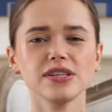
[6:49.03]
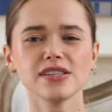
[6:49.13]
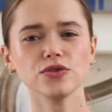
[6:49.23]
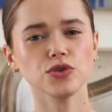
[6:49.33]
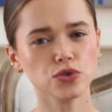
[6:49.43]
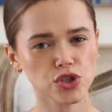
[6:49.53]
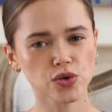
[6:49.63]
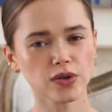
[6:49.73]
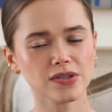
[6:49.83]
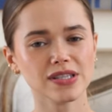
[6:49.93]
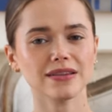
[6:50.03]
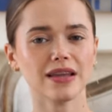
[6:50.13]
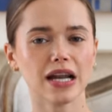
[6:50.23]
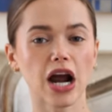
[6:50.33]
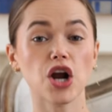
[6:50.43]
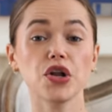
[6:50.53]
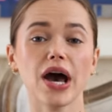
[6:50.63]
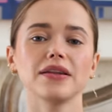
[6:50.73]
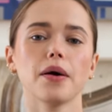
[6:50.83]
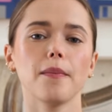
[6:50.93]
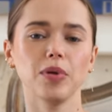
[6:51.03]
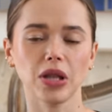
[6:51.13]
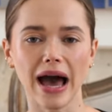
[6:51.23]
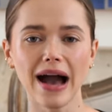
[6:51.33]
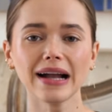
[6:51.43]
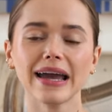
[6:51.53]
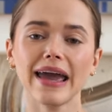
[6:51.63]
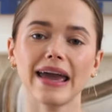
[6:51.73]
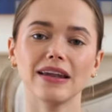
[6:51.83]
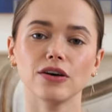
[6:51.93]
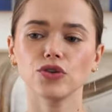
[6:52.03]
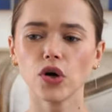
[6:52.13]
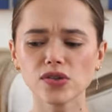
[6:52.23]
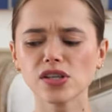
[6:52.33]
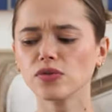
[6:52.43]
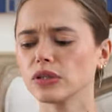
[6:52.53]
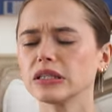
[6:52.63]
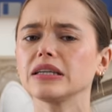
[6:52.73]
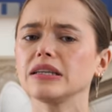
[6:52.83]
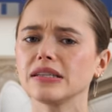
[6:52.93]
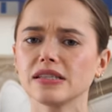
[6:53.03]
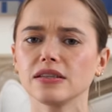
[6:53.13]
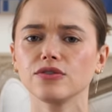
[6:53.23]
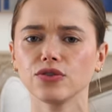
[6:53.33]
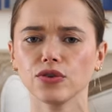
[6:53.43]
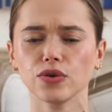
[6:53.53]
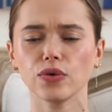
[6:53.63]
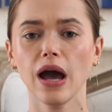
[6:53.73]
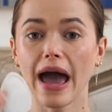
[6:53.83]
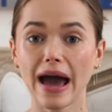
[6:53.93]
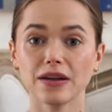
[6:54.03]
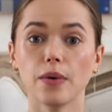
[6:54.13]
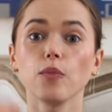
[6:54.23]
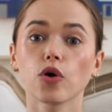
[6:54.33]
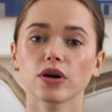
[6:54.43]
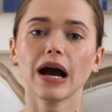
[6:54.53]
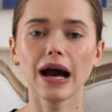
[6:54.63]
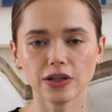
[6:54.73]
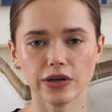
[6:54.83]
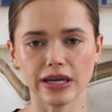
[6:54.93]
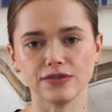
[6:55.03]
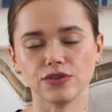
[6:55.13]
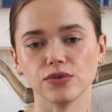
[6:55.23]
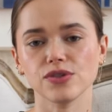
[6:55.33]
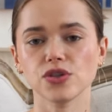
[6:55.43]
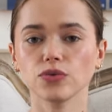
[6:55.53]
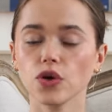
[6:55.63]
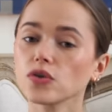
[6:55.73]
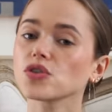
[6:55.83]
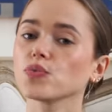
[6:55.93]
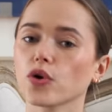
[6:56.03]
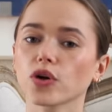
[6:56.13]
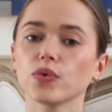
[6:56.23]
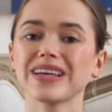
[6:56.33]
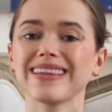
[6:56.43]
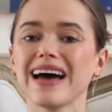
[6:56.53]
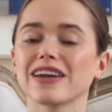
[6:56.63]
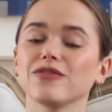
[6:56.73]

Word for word: these are neutrals that are not black, and those are really easy to add more color into. So those work with a lot